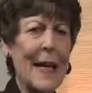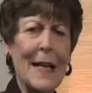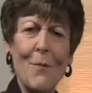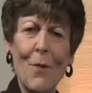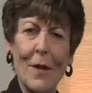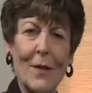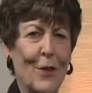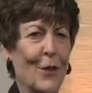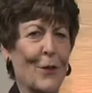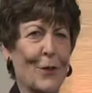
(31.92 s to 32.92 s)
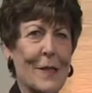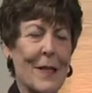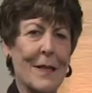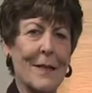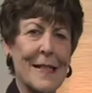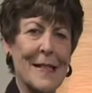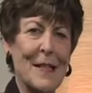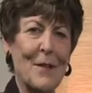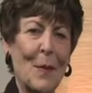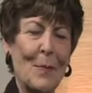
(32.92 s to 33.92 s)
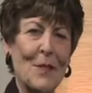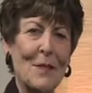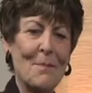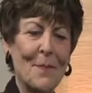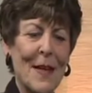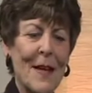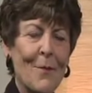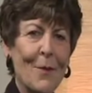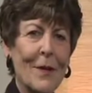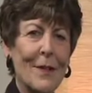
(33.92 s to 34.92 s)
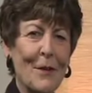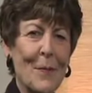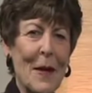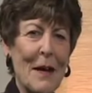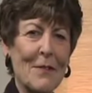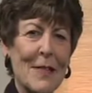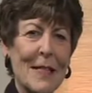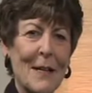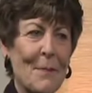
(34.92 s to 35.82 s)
81 years in the city of Bremerton. We're going to learn about